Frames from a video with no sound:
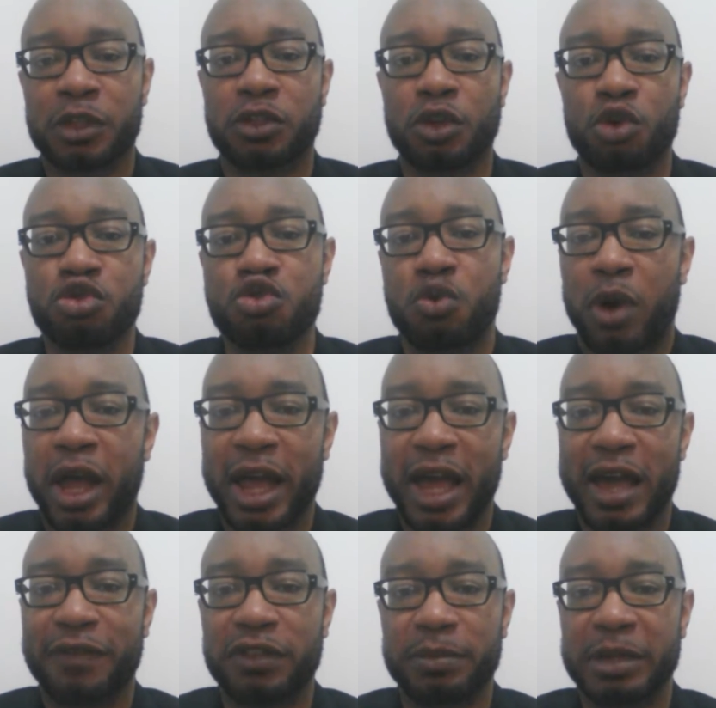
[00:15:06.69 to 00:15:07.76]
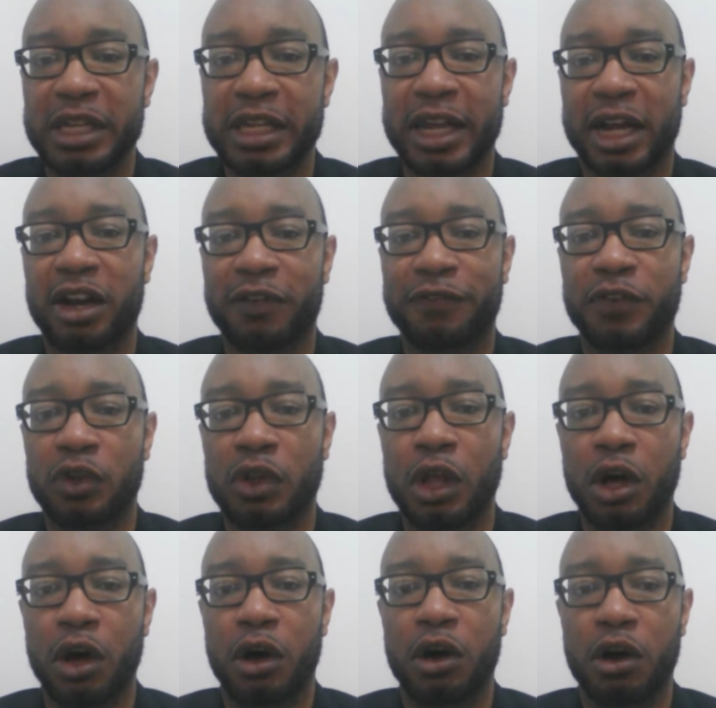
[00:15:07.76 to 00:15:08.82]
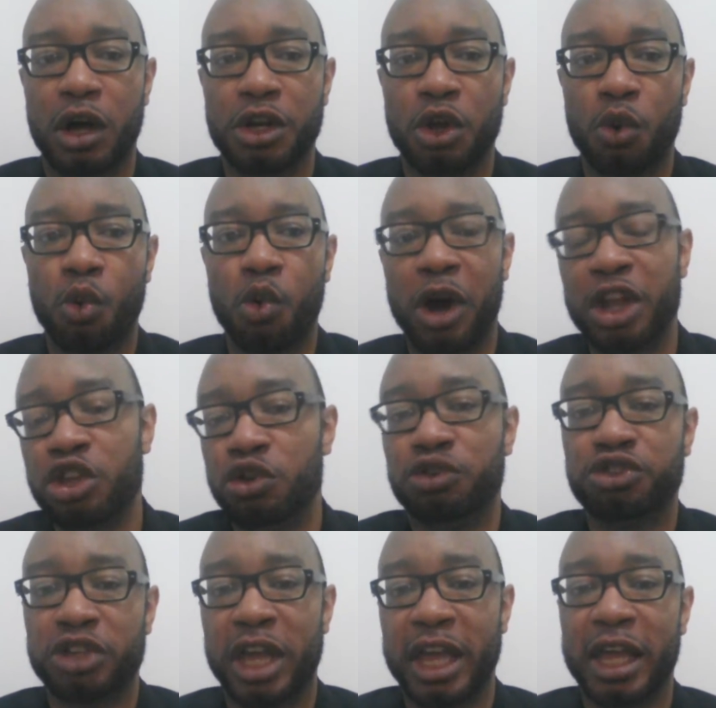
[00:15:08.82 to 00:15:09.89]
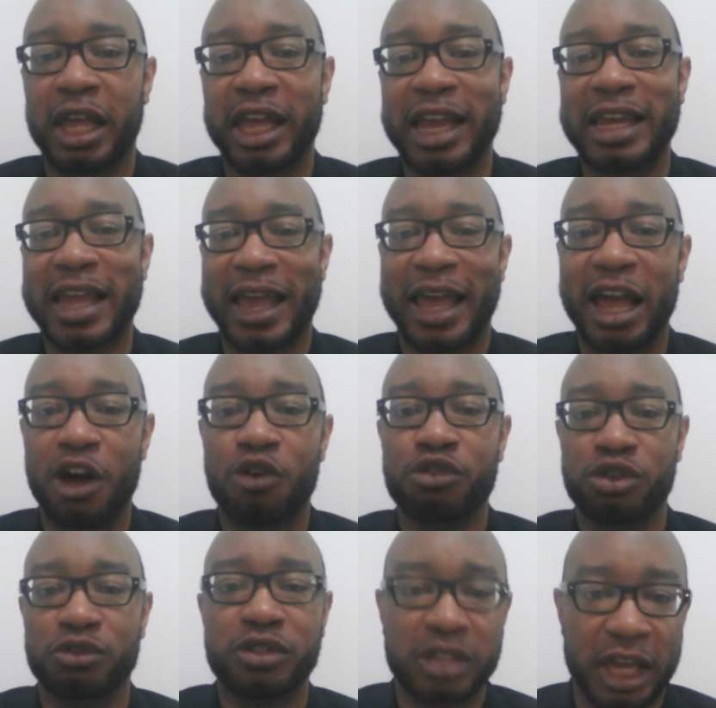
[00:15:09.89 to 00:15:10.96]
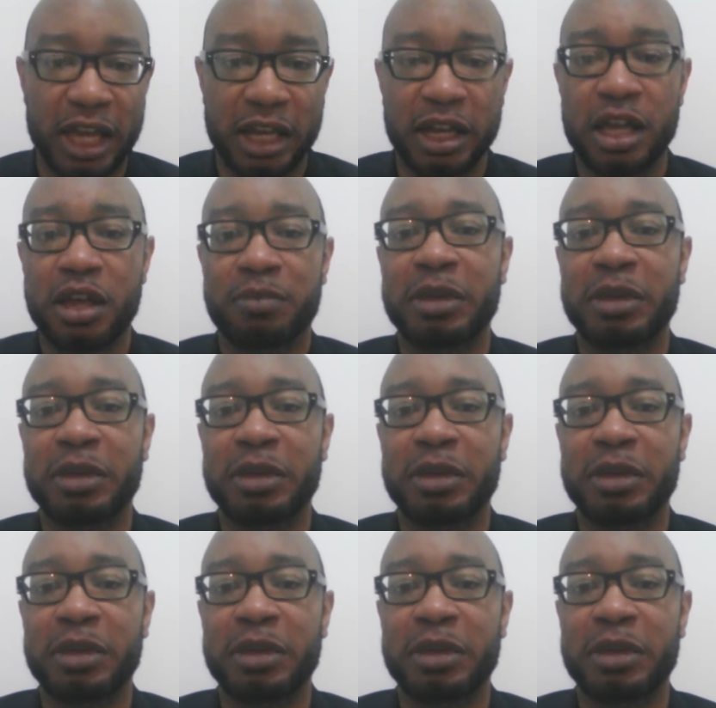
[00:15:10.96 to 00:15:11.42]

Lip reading: So you have to be careful on what you say and how you say it,